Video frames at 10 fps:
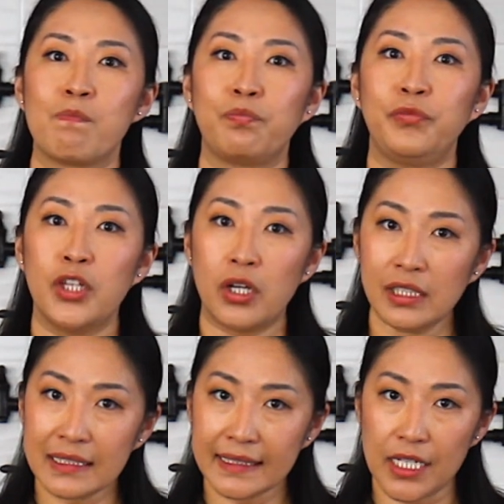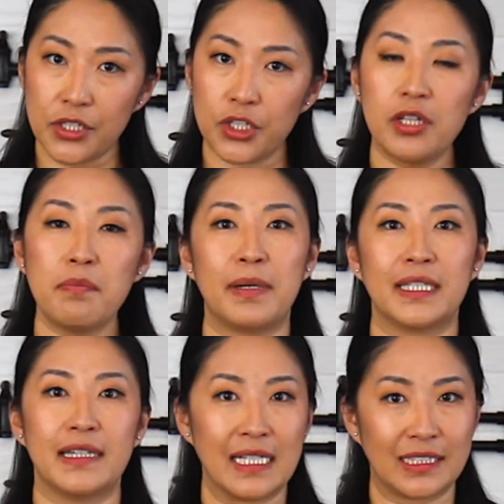not essential
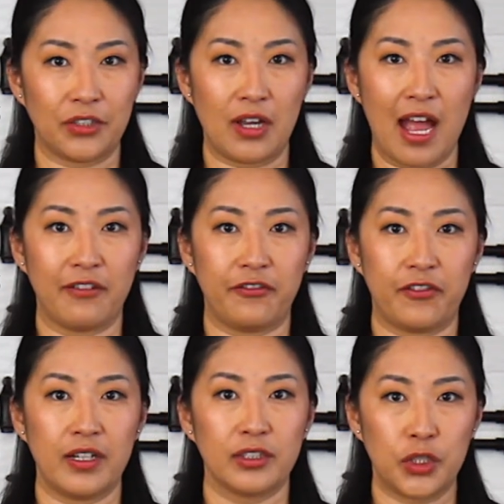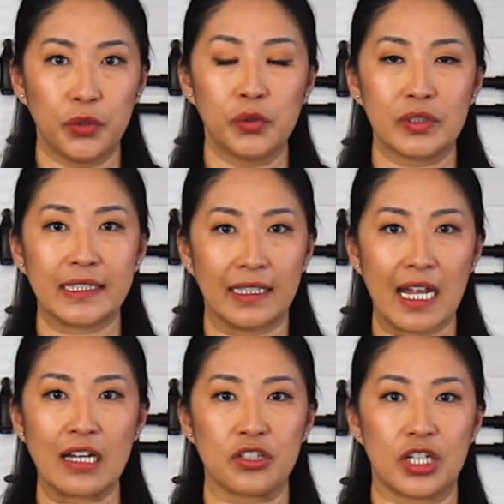but nice to have tools and
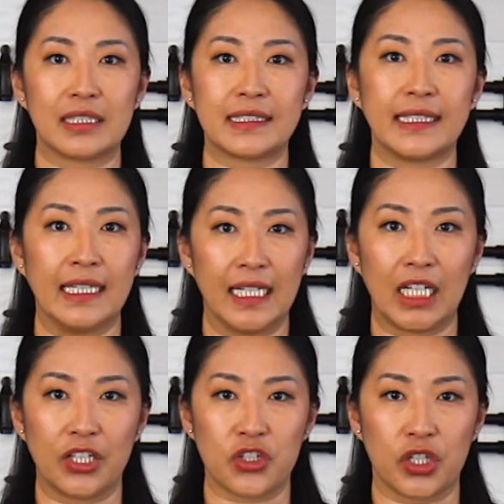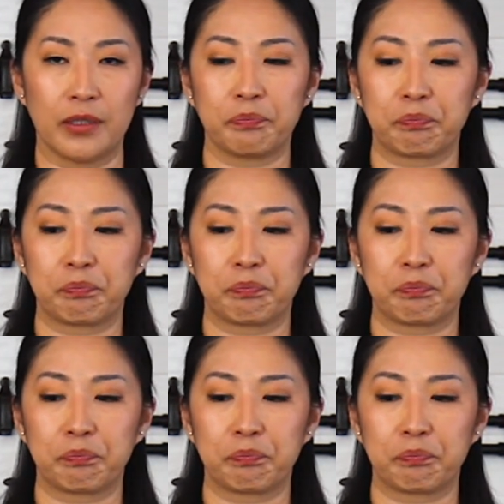gadgets in the kitchen.